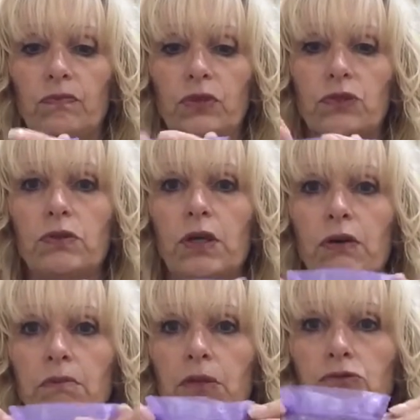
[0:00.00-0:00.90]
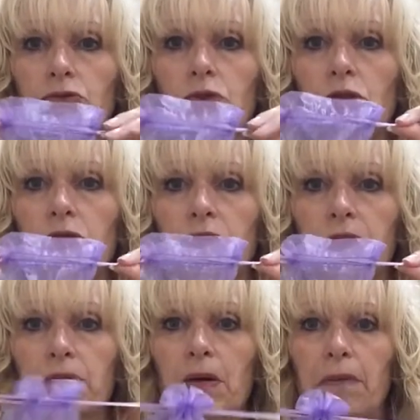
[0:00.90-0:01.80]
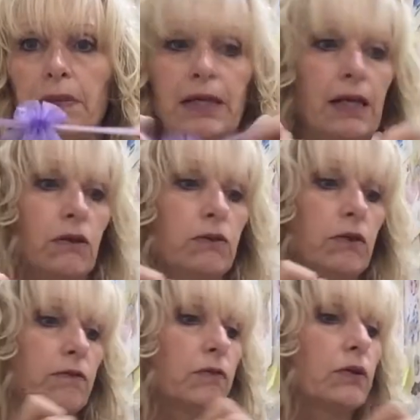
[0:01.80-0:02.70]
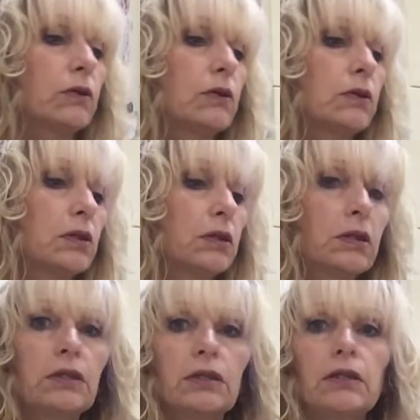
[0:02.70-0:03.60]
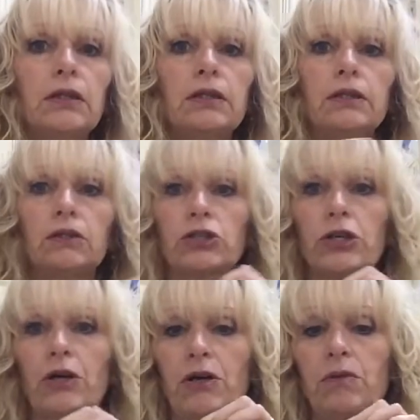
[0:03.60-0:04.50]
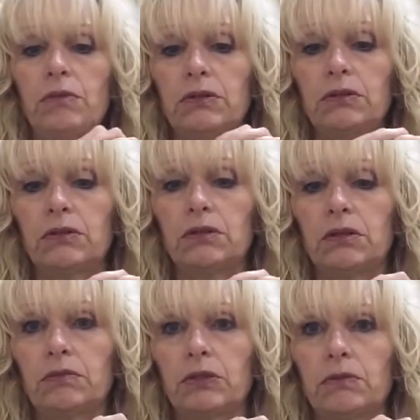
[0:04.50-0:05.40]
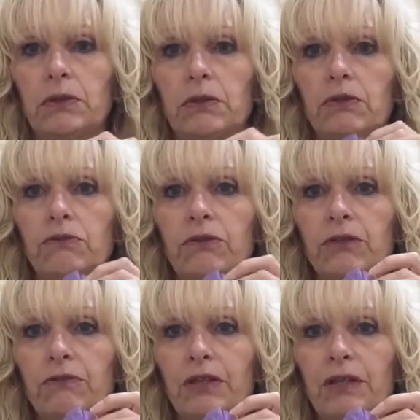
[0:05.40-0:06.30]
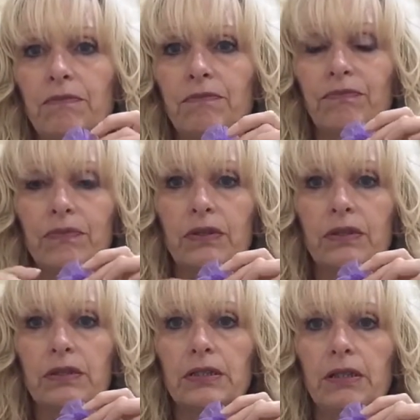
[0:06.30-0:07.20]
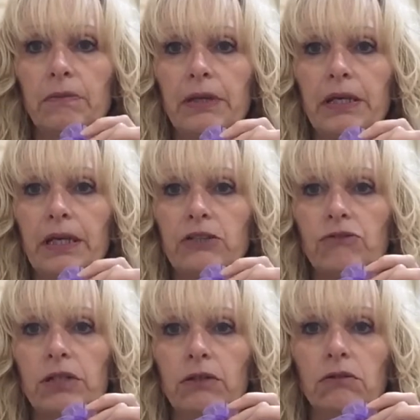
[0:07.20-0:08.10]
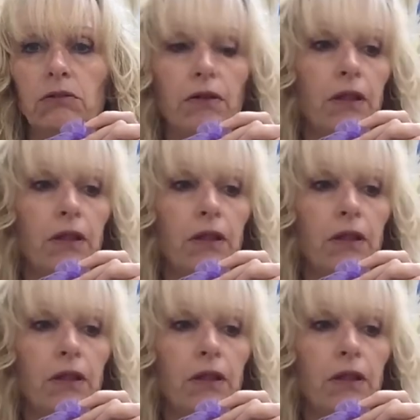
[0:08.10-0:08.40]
which will go in my drawer or under my pillow. I've got a little charm that I'm going to put on the front of it, so that'll be an extra little